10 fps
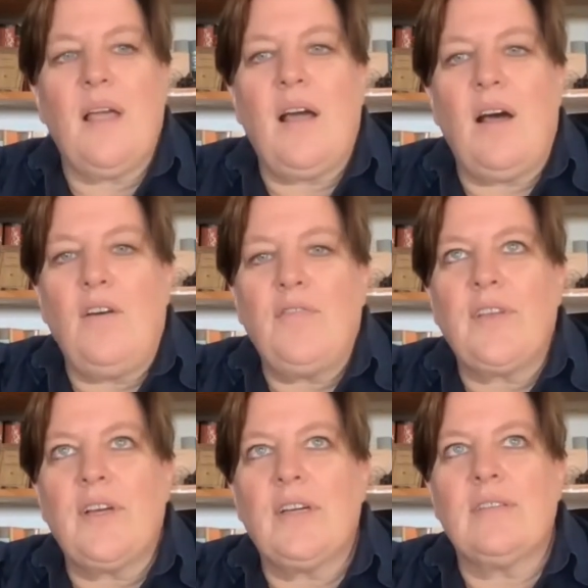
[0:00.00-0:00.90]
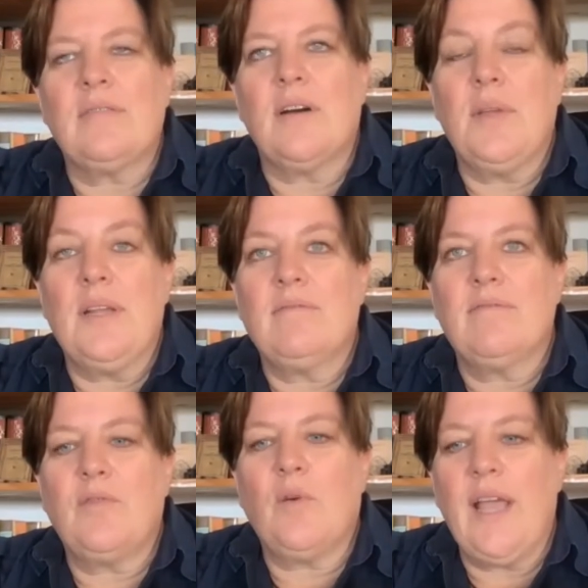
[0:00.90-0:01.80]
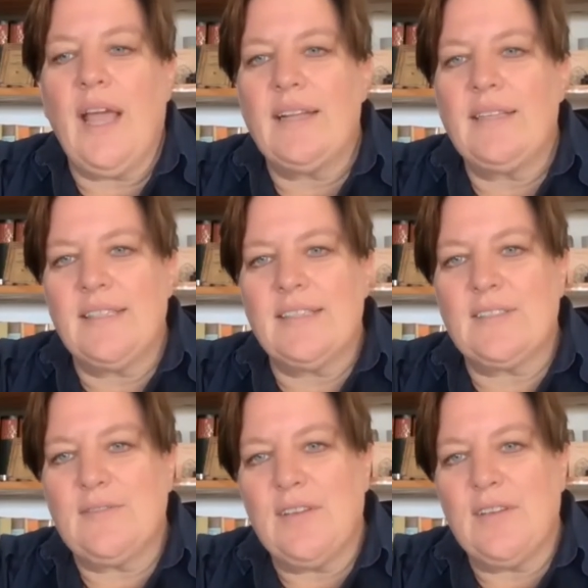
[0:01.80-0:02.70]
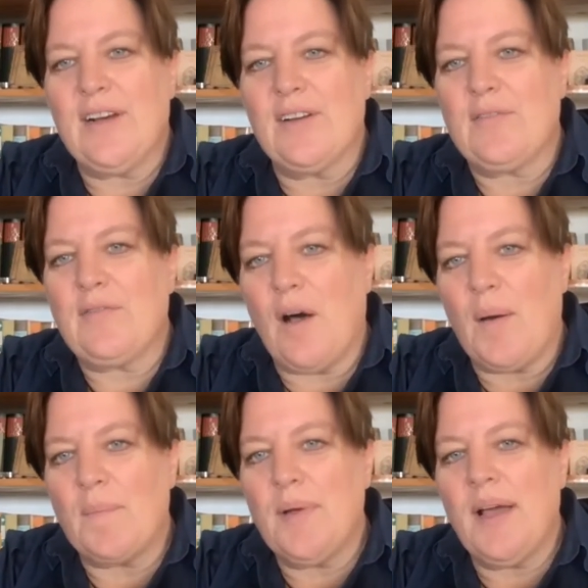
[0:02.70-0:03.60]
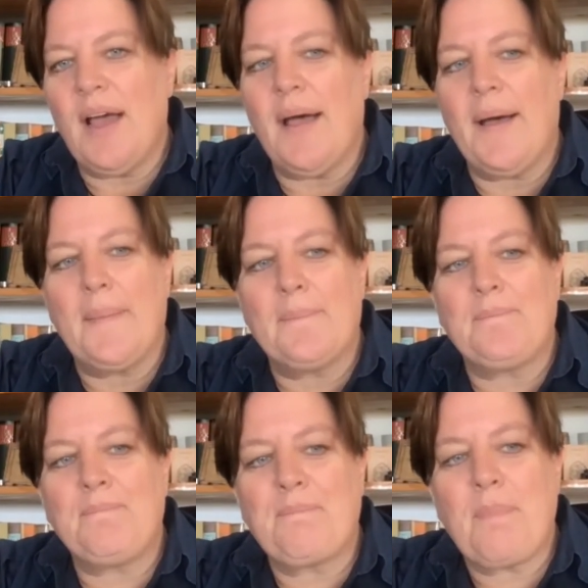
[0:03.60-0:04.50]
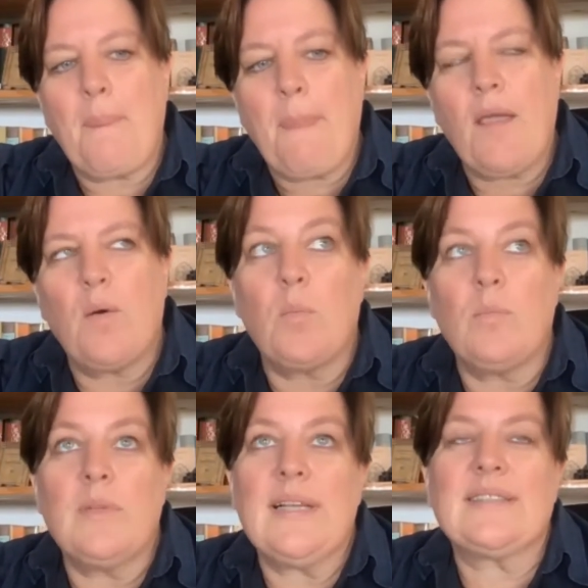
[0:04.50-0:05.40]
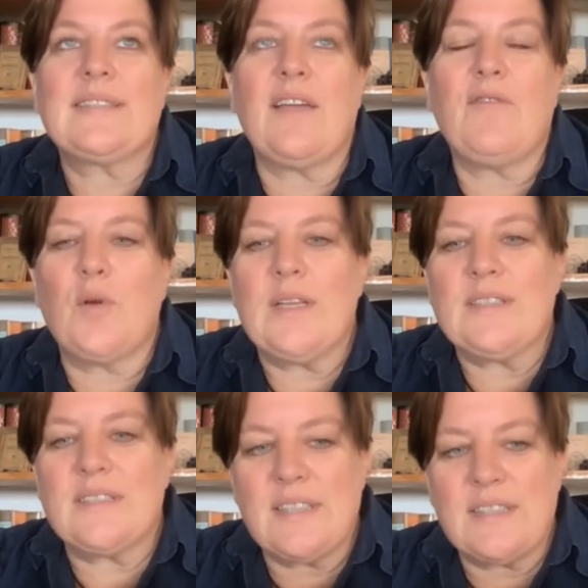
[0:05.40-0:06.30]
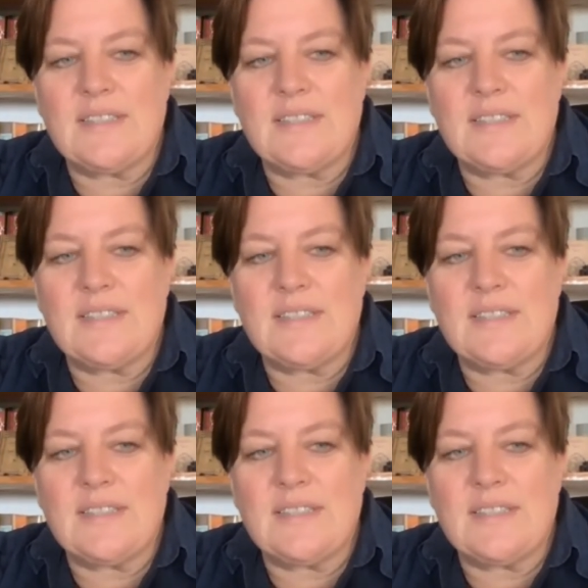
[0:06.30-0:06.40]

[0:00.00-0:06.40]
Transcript: after, 48 years of living on a farm, or let's say 46